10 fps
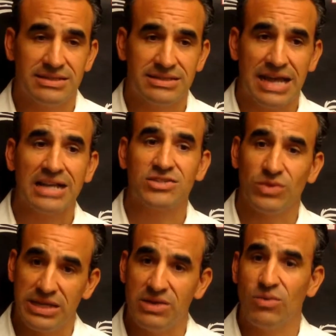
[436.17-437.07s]
that's
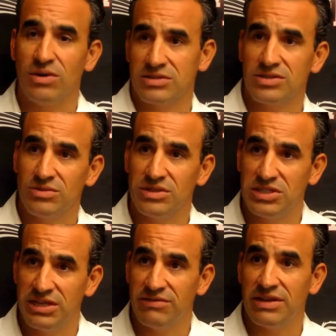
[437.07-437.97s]
what he wants to
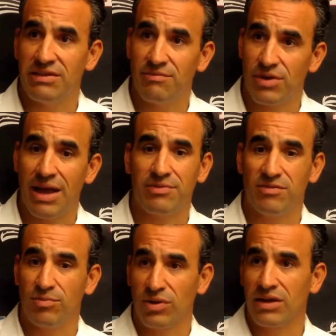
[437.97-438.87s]
achieve, and it perhaps he
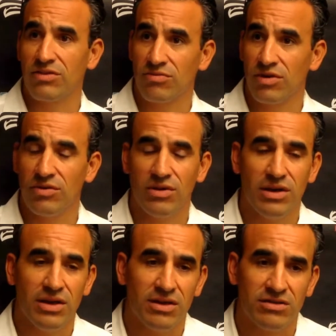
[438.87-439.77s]
break through.
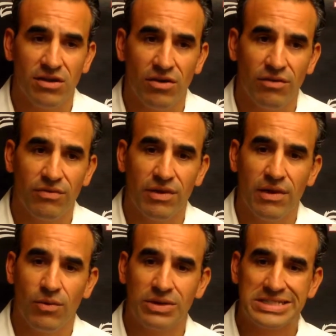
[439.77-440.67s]
So
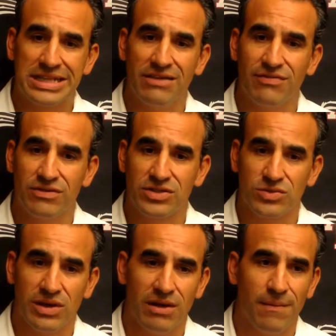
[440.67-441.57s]
what's left for
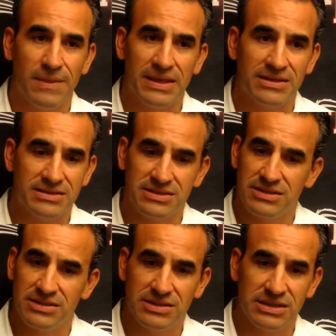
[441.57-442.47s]
Terrell is
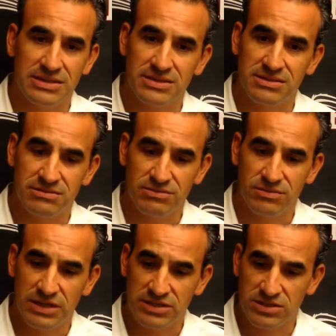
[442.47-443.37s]
the
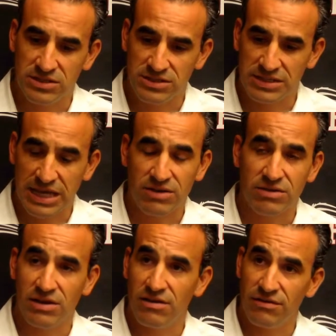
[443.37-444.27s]
standard
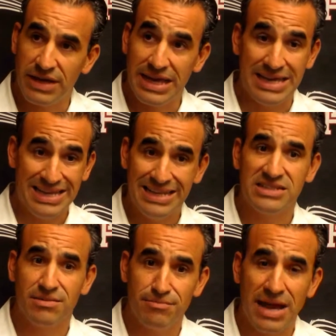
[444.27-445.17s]
of, hey, he needs
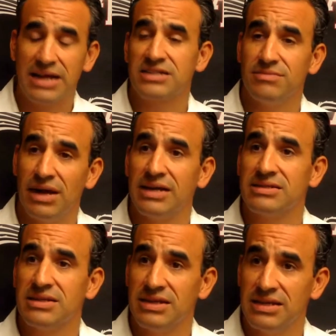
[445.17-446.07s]
to
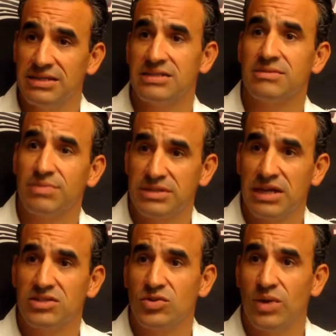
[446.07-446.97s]
maximize his
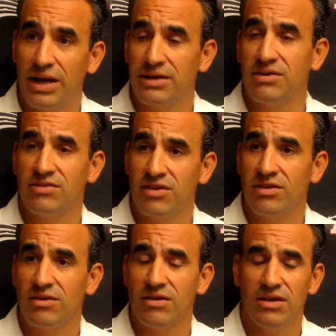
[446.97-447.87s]
potential while he's here.